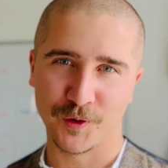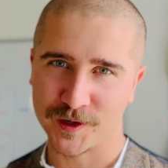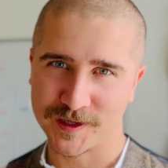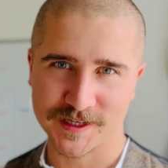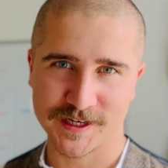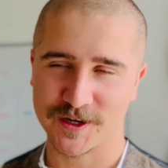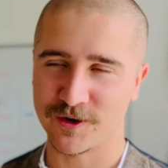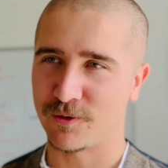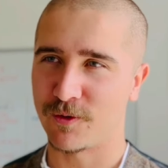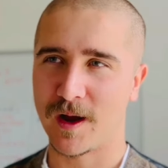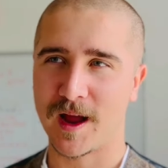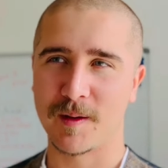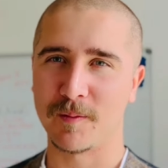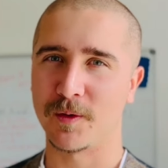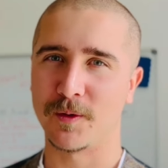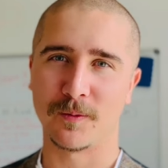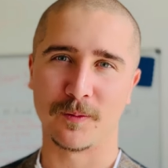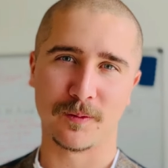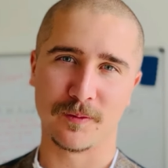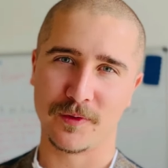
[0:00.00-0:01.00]
Instagram
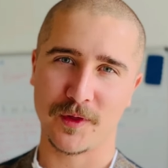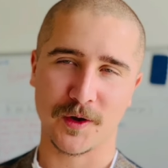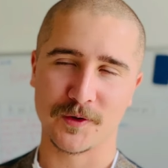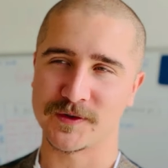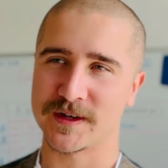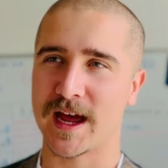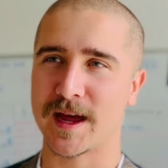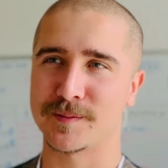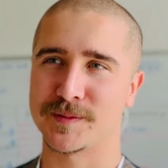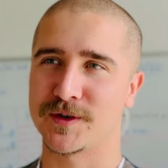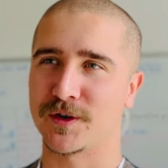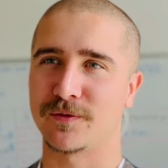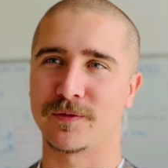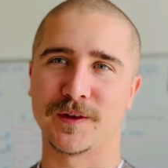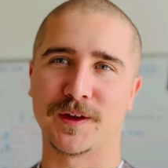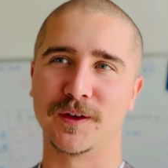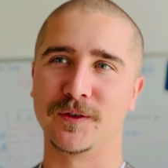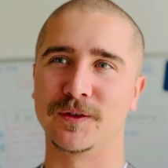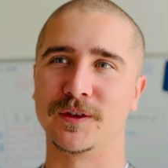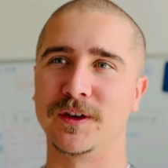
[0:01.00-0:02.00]
or those apps offer
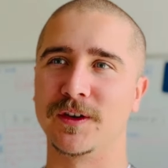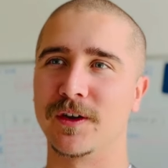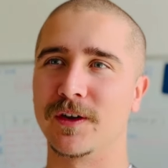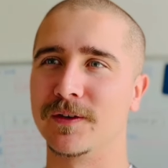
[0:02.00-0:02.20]
you to do.